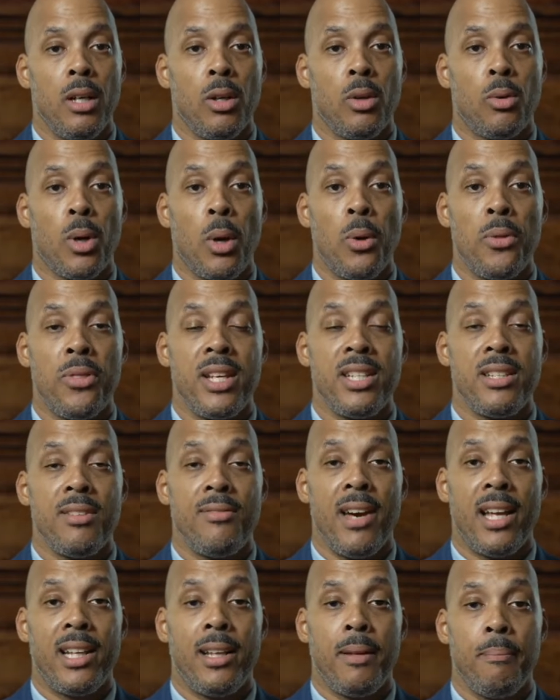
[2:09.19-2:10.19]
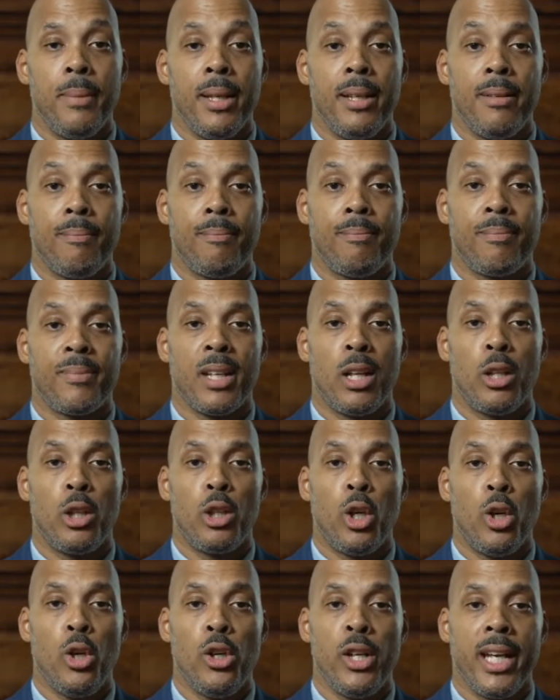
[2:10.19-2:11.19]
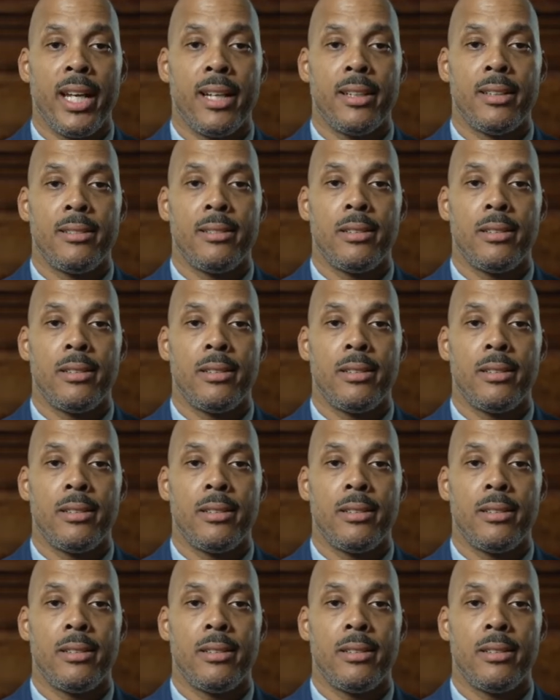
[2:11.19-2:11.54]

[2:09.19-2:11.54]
growth and development, learning,